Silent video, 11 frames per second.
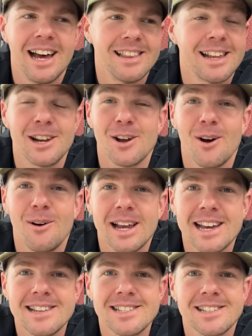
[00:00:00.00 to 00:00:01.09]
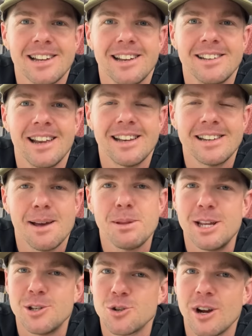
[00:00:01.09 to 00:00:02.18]
let it go, I guess, and kept the
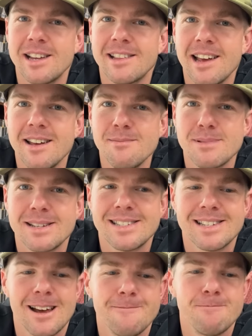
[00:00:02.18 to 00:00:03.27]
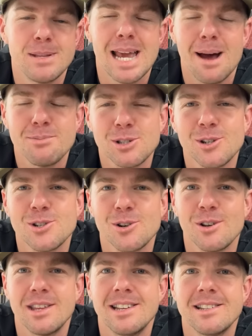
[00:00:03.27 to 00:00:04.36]
intrigue there. But the absolute
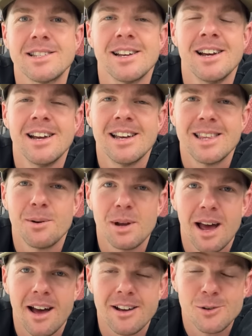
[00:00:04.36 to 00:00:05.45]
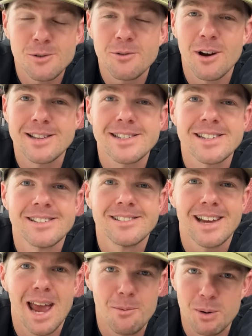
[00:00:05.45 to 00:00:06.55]
truth is that we are good friends
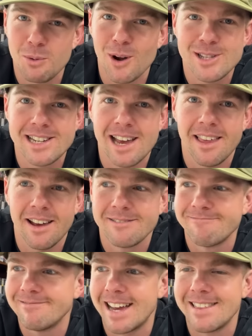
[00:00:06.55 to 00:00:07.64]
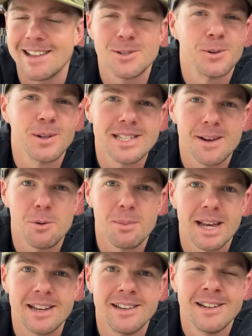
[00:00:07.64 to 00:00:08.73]
and we work together, and that's all it's ever
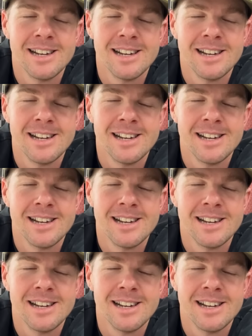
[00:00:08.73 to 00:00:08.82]
been.